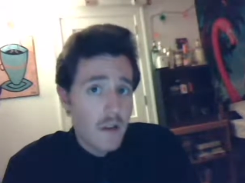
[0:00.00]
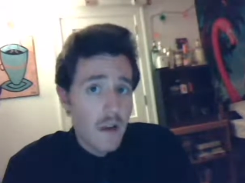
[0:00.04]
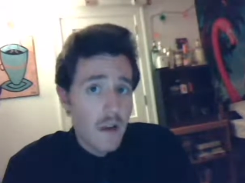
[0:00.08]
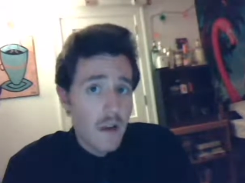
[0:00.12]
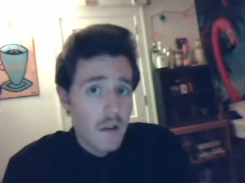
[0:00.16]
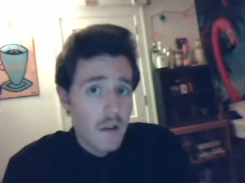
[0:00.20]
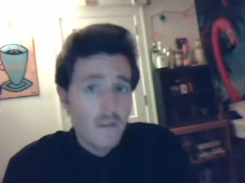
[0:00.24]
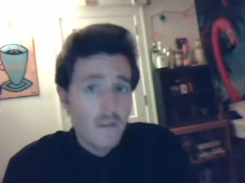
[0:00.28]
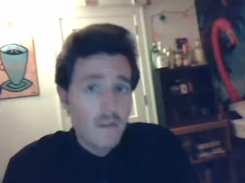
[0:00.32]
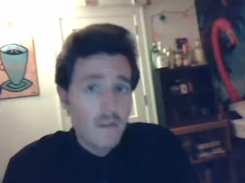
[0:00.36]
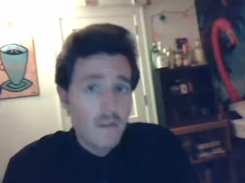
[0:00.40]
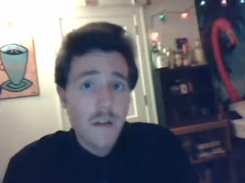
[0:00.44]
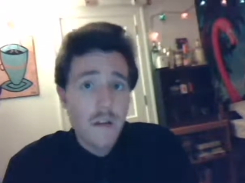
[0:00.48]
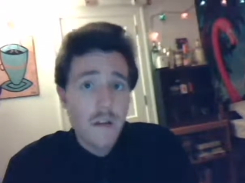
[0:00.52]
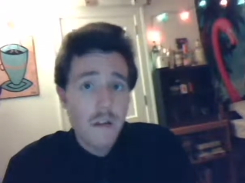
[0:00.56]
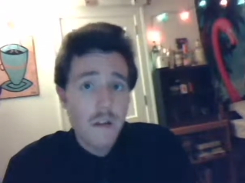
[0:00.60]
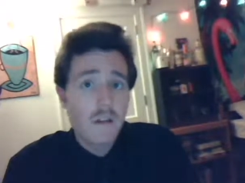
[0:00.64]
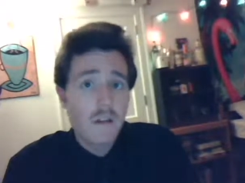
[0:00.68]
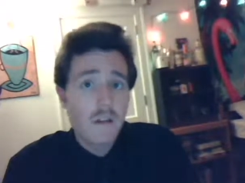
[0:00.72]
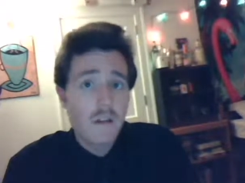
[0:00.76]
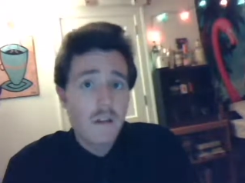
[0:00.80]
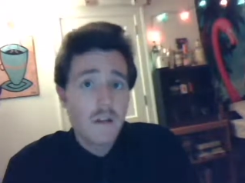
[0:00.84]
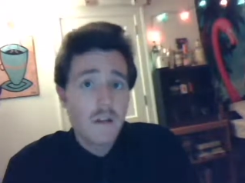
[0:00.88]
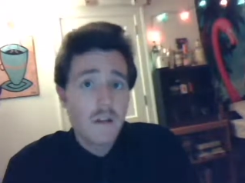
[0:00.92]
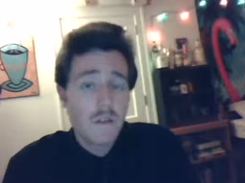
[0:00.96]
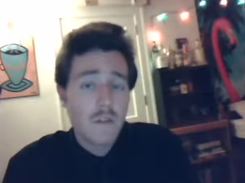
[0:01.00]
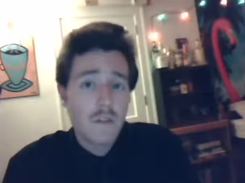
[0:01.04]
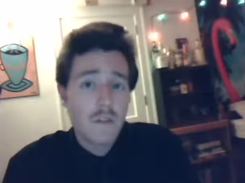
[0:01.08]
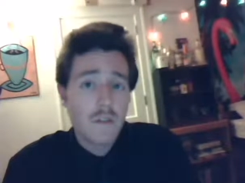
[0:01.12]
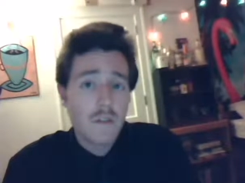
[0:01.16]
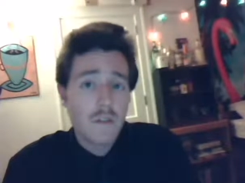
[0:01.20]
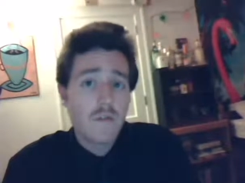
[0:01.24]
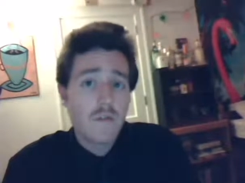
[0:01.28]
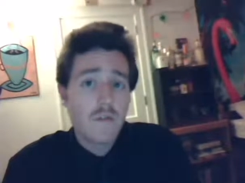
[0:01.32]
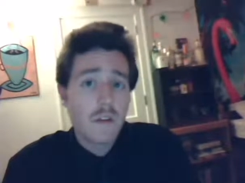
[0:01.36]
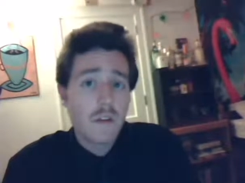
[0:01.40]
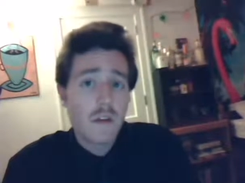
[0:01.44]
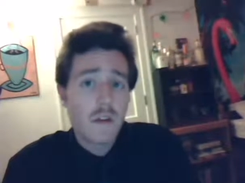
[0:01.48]
and only us as
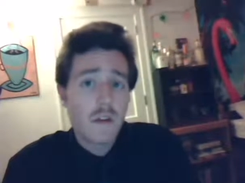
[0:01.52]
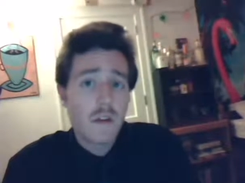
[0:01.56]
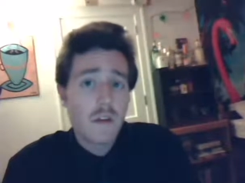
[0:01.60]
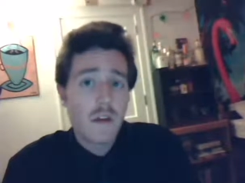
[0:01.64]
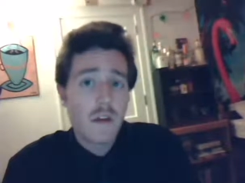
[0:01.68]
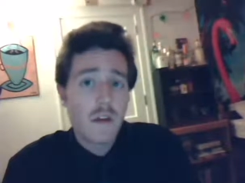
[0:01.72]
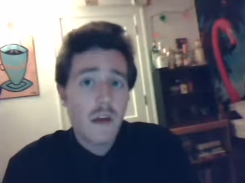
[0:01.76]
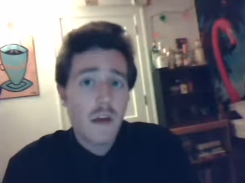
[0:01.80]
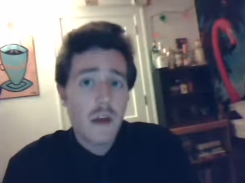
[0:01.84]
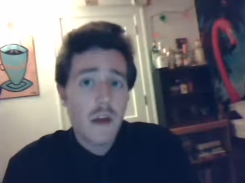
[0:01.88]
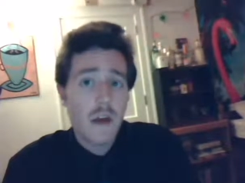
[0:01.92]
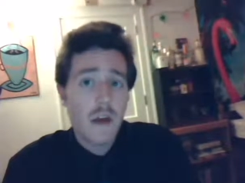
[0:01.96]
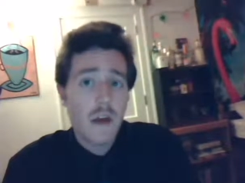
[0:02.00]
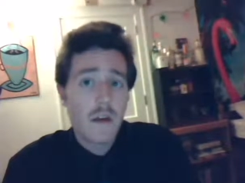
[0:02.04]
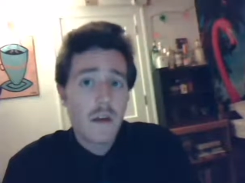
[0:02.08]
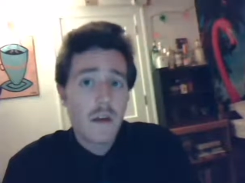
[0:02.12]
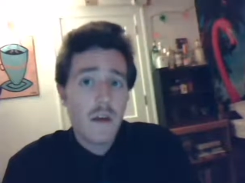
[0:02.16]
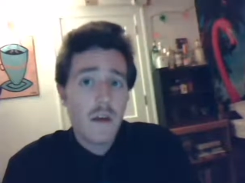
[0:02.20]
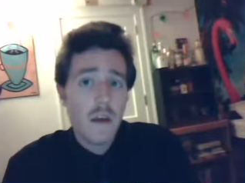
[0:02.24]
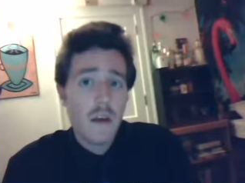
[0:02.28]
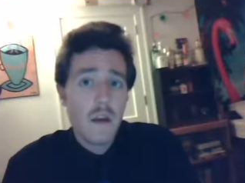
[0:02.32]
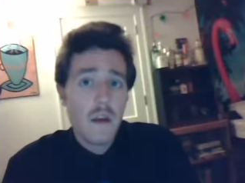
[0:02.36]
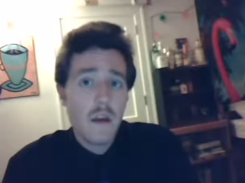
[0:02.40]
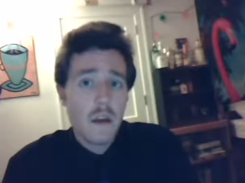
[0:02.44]
individuals can